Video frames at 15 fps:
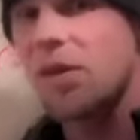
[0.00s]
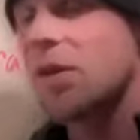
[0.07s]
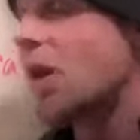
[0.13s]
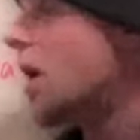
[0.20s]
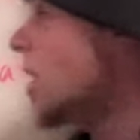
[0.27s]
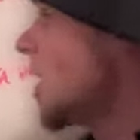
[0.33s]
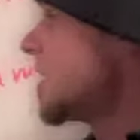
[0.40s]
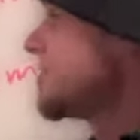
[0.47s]

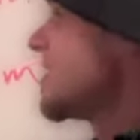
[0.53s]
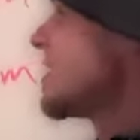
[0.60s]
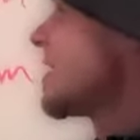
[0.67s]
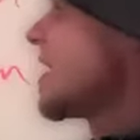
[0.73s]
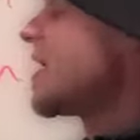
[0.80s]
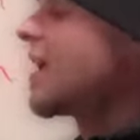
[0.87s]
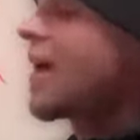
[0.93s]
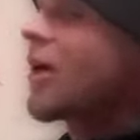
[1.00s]
I say
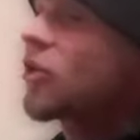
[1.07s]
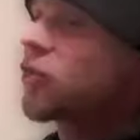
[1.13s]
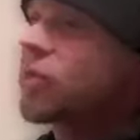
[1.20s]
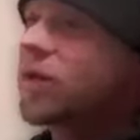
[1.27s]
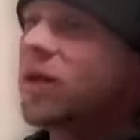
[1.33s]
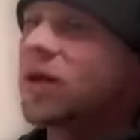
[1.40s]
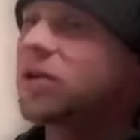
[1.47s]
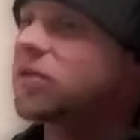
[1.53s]
kcals
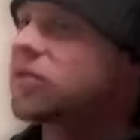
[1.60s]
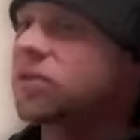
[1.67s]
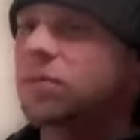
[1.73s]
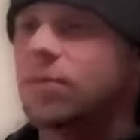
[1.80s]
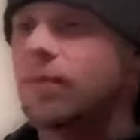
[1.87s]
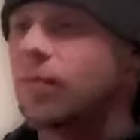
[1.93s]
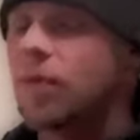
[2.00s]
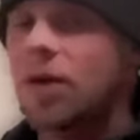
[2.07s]
because
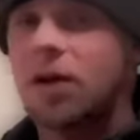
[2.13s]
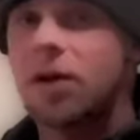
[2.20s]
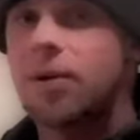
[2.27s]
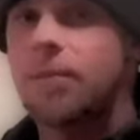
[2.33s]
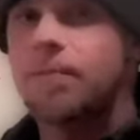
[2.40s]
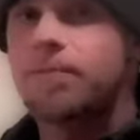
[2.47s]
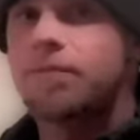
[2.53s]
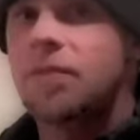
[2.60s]

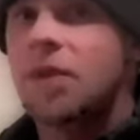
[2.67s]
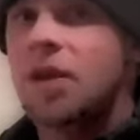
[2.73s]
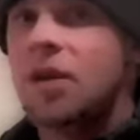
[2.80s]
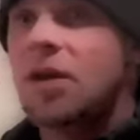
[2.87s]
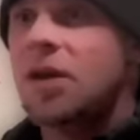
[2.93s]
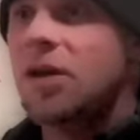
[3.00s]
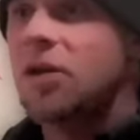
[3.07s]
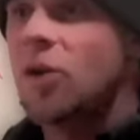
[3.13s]

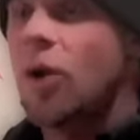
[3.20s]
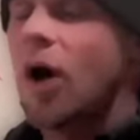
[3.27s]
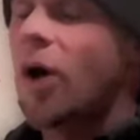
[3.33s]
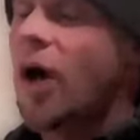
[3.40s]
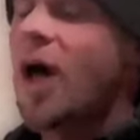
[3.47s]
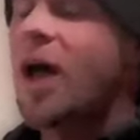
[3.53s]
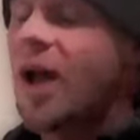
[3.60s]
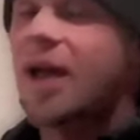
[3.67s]

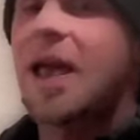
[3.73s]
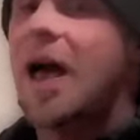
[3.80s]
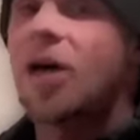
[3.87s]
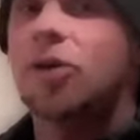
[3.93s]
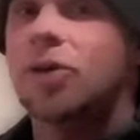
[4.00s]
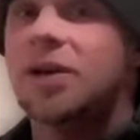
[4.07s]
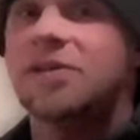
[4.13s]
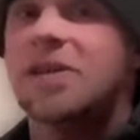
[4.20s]
a
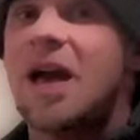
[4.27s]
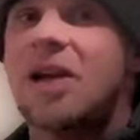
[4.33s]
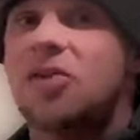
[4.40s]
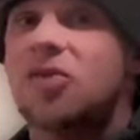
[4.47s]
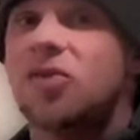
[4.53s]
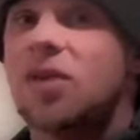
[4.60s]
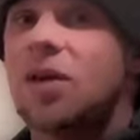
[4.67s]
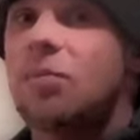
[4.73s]
calorie is
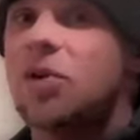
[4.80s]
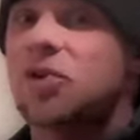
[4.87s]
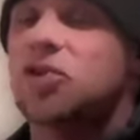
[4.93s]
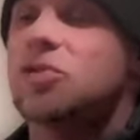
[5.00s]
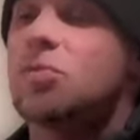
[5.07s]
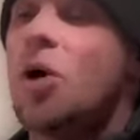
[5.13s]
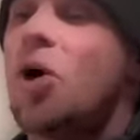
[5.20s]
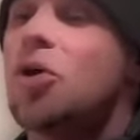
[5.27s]
actually a much
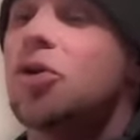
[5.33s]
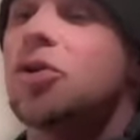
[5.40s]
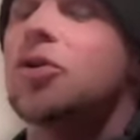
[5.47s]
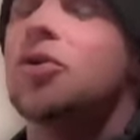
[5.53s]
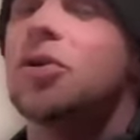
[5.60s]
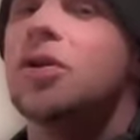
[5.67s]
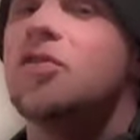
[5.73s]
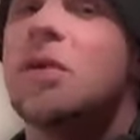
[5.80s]
smaller
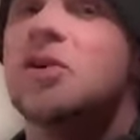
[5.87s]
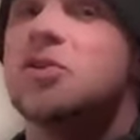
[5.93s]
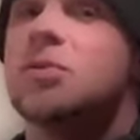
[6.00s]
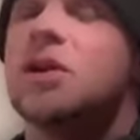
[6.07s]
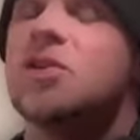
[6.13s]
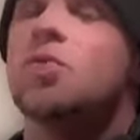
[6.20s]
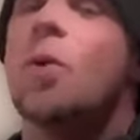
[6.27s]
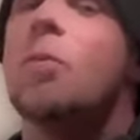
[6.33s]
unit of
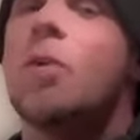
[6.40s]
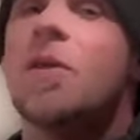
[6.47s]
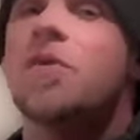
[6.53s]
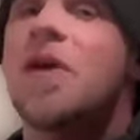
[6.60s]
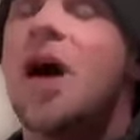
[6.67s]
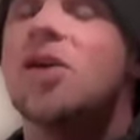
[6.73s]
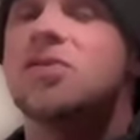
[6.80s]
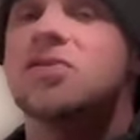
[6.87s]
measurement. It's
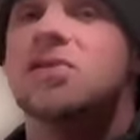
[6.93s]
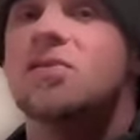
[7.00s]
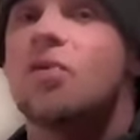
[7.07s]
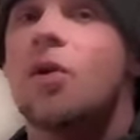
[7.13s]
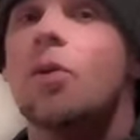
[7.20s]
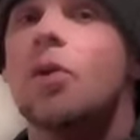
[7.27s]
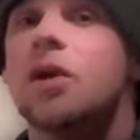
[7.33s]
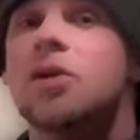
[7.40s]
1/1000th of
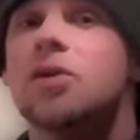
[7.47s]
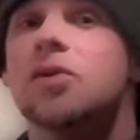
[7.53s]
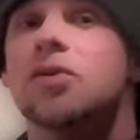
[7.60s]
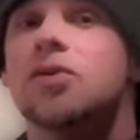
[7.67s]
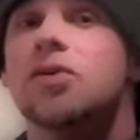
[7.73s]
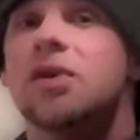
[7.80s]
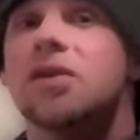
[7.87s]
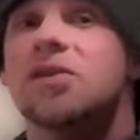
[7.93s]
what we
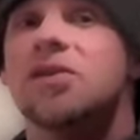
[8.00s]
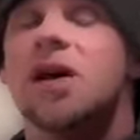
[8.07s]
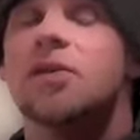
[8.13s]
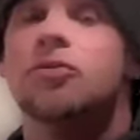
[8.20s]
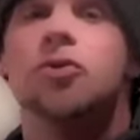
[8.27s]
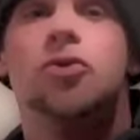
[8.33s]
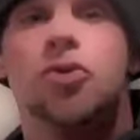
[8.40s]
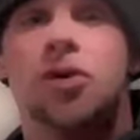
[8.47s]
use inside of
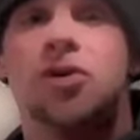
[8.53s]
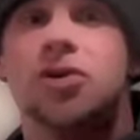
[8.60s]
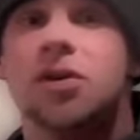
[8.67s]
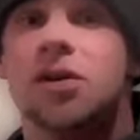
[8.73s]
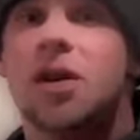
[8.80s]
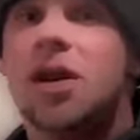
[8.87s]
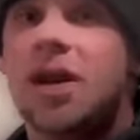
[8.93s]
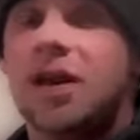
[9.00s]
nutrition.
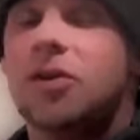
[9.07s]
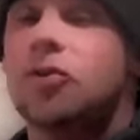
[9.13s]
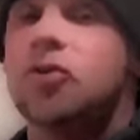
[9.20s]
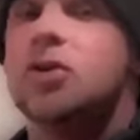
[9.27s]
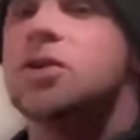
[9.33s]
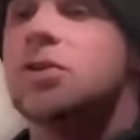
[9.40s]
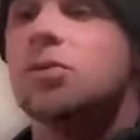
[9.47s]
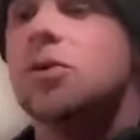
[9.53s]
In
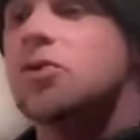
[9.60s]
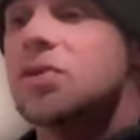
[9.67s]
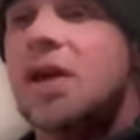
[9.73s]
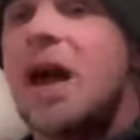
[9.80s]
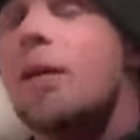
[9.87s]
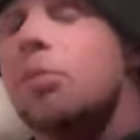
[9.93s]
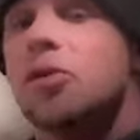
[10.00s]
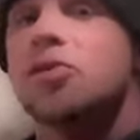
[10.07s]
nutrition, we use
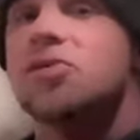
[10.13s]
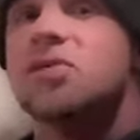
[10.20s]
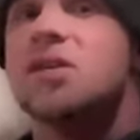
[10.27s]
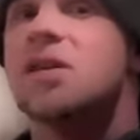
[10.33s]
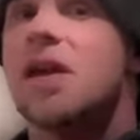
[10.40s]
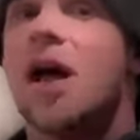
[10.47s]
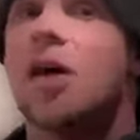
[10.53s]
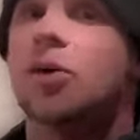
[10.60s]
capital C
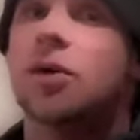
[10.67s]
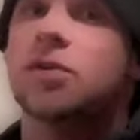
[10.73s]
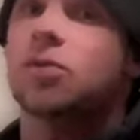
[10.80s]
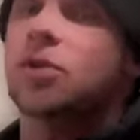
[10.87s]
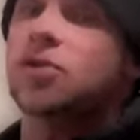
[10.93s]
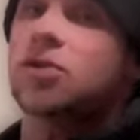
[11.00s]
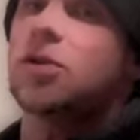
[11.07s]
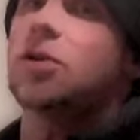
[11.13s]
calories,
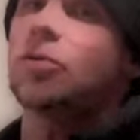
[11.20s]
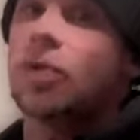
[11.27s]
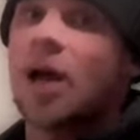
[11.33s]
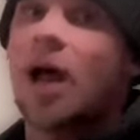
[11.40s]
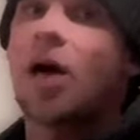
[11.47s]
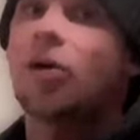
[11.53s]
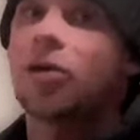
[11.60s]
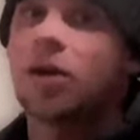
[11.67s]
which are in
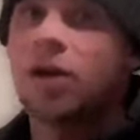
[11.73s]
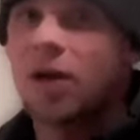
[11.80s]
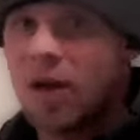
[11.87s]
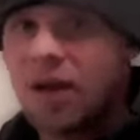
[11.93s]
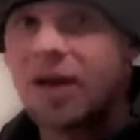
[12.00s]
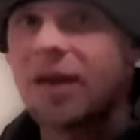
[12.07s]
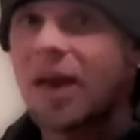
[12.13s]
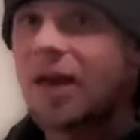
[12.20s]
reality
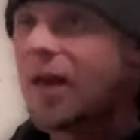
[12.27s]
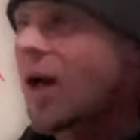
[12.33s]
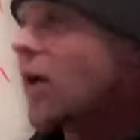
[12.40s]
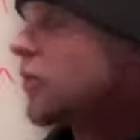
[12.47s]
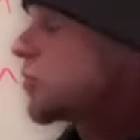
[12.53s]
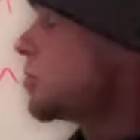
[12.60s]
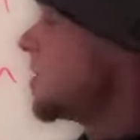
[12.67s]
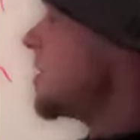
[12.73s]

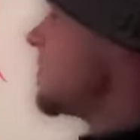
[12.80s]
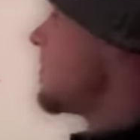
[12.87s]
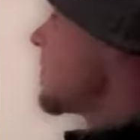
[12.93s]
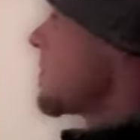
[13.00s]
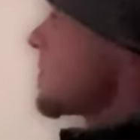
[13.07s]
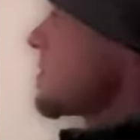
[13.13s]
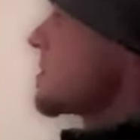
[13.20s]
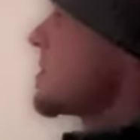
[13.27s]
kcals, but
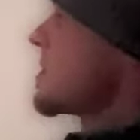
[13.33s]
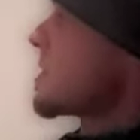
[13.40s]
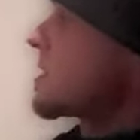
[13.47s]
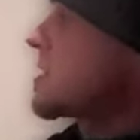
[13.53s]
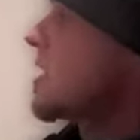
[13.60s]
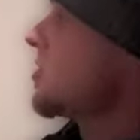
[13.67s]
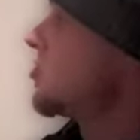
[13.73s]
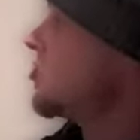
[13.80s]

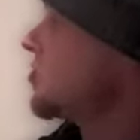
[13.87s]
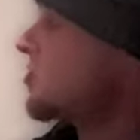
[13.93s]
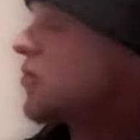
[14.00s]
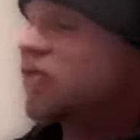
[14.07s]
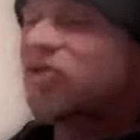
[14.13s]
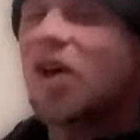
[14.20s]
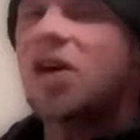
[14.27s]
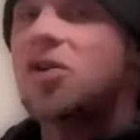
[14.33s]
that's just a
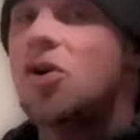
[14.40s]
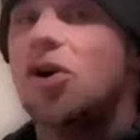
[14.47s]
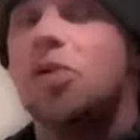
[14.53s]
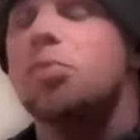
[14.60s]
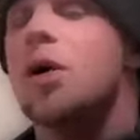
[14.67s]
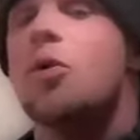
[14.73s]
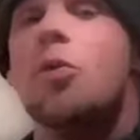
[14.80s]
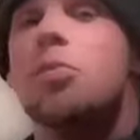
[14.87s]
side note. That
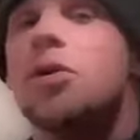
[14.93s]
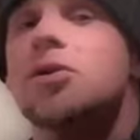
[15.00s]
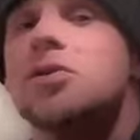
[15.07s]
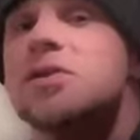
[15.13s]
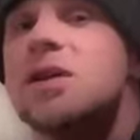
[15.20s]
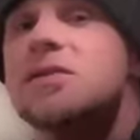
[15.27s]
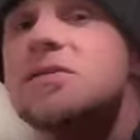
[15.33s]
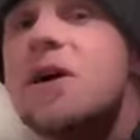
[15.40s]
probably won't be on your
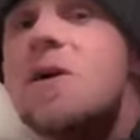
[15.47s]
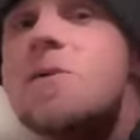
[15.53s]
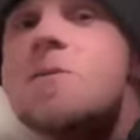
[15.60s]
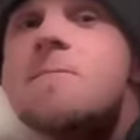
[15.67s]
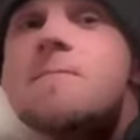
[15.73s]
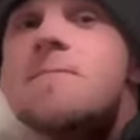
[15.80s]
test either.